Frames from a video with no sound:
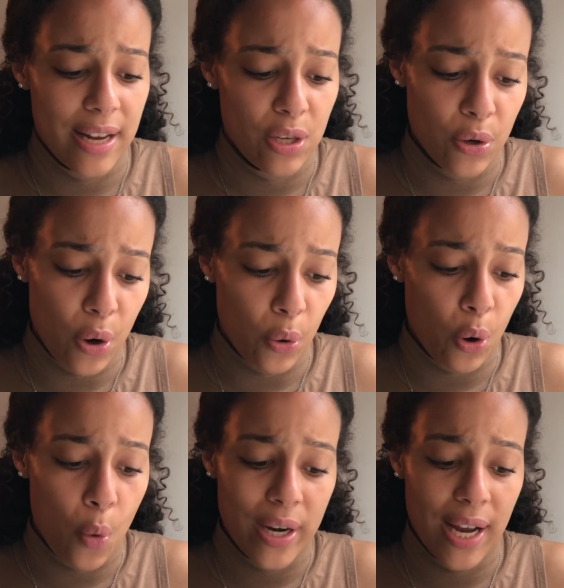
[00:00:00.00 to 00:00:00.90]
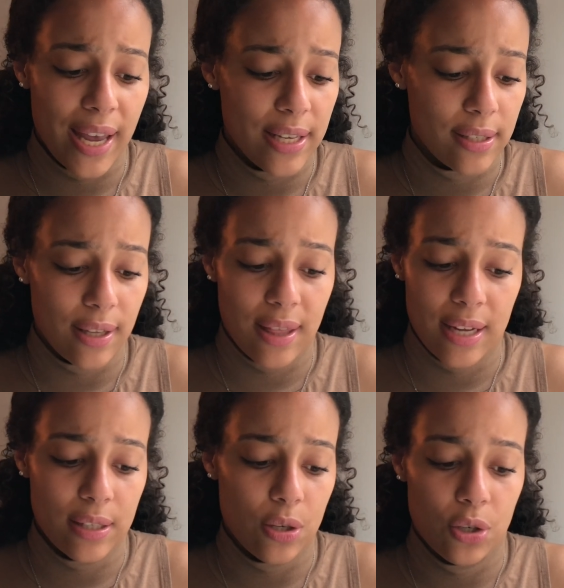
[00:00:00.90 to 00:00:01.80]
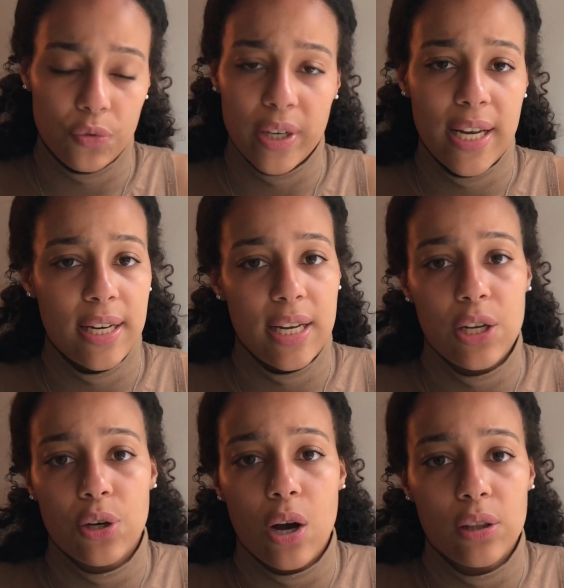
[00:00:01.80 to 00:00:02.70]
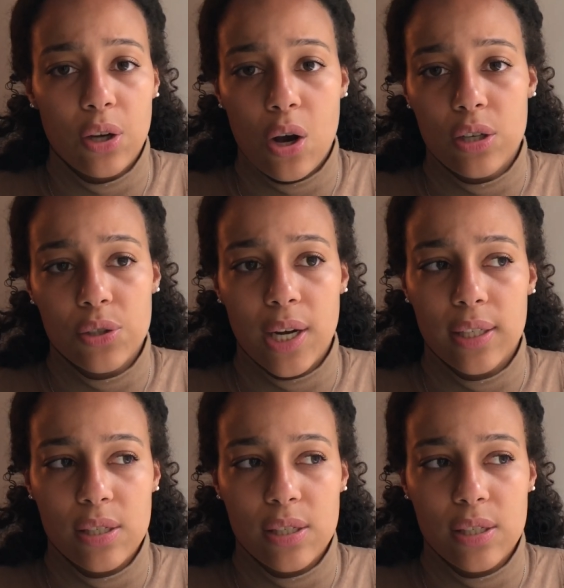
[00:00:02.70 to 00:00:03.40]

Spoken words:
you know, going against the things that are written here on the contract.